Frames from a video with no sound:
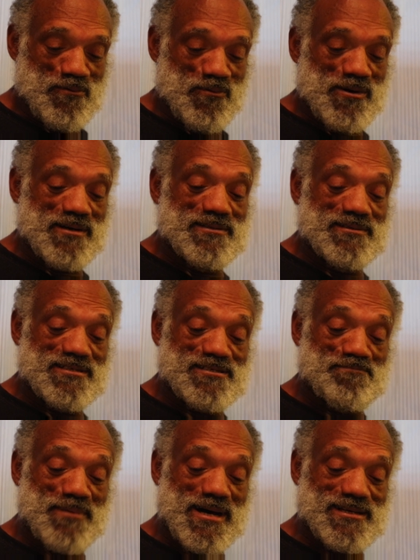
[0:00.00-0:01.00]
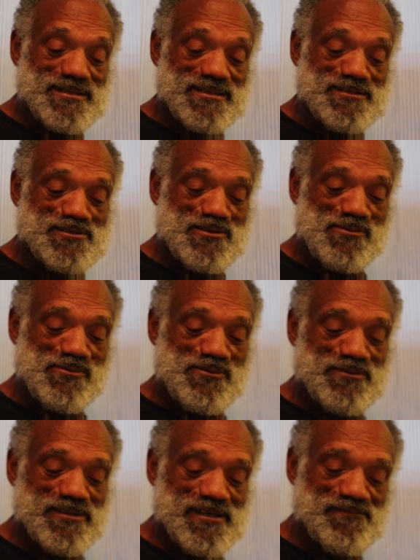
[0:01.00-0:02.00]
One's body,
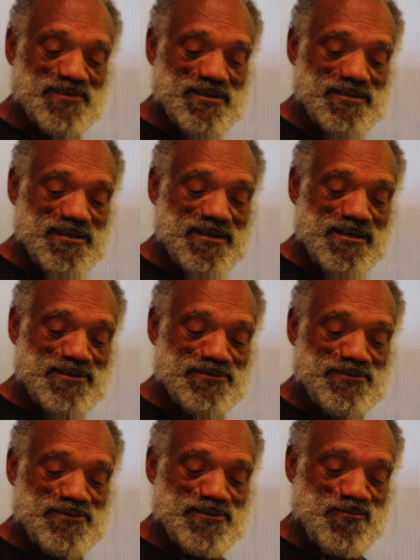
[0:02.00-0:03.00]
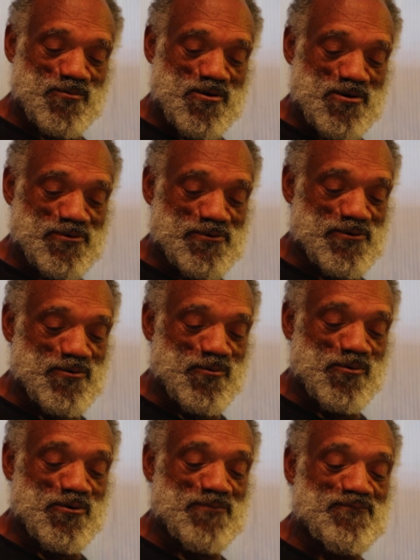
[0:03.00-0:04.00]
soul, living, the other, the wronger,
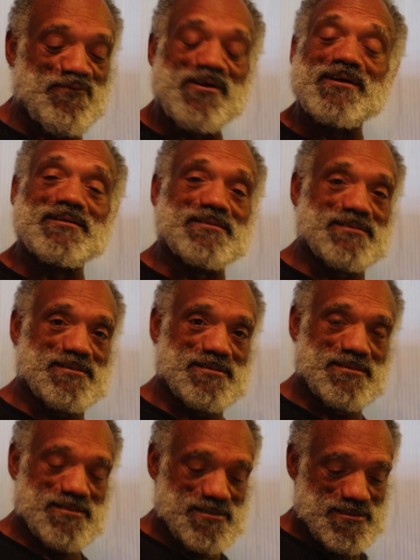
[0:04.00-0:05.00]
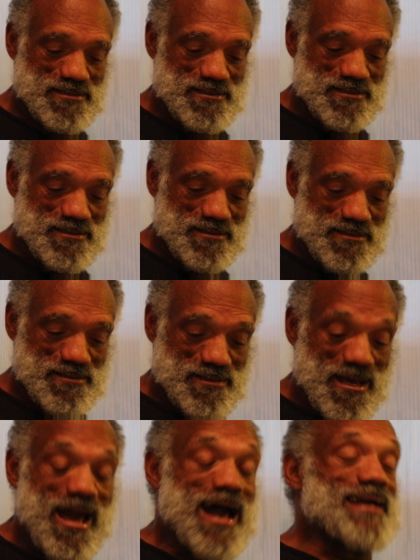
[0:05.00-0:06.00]
or friend.
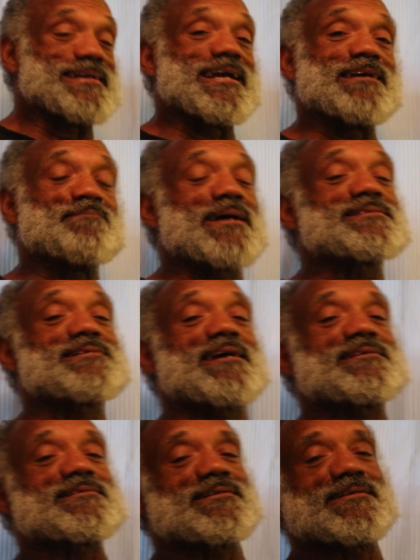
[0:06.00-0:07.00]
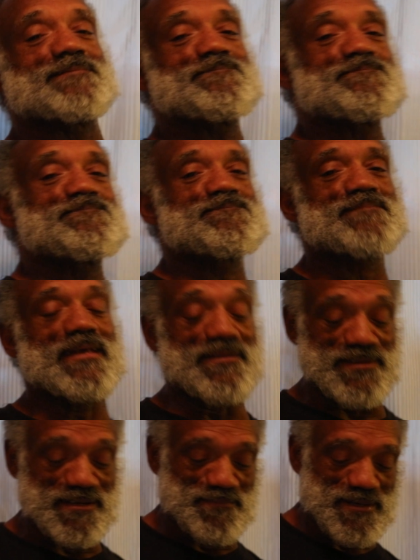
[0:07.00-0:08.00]
I gain my sanity
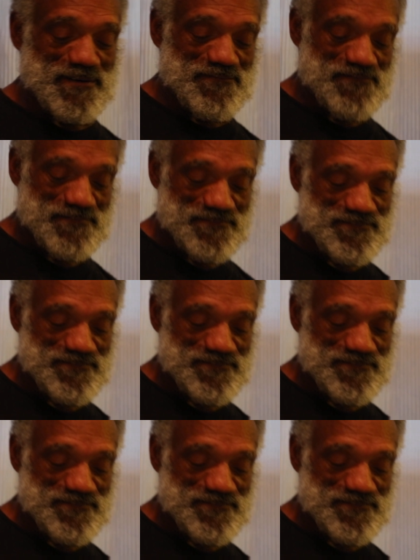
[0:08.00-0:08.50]
in the above.